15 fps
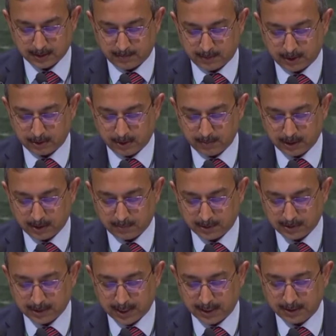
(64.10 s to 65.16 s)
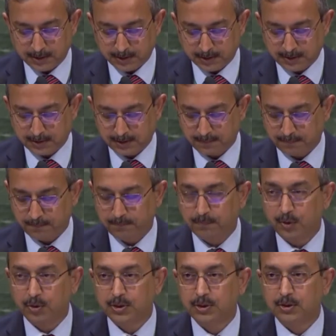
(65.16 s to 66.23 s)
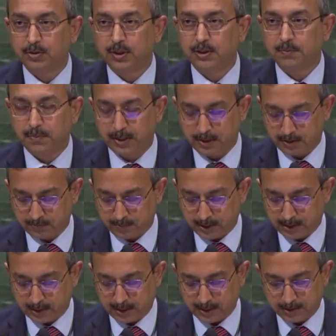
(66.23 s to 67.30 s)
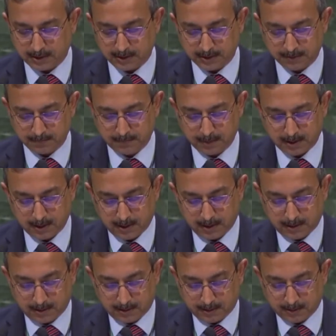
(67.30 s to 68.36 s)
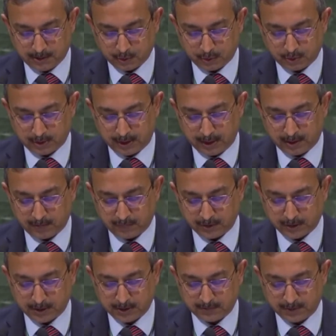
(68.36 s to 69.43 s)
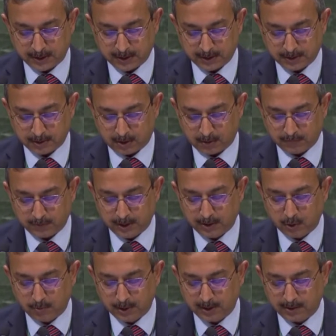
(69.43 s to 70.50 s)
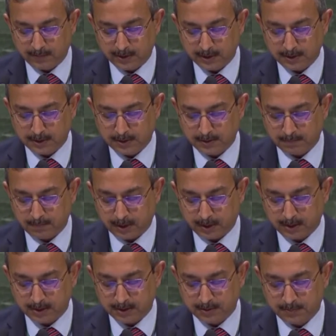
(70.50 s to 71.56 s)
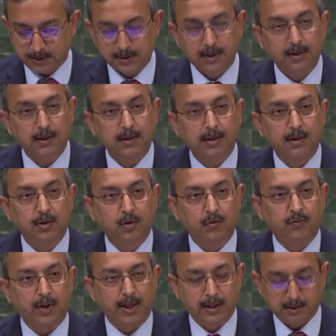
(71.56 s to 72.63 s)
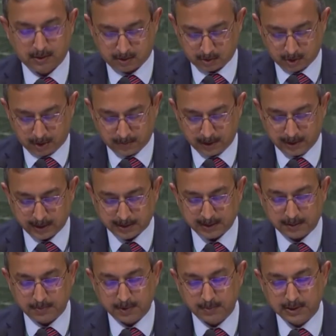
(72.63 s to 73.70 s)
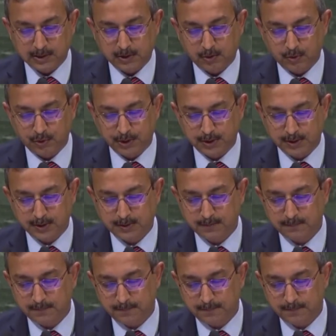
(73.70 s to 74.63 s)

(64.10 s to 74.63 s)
about the multiple challenges posed to the spirit of multilateralism due to the ineffectiveness of the global governance mechanisms to find commonly acceptable solutions.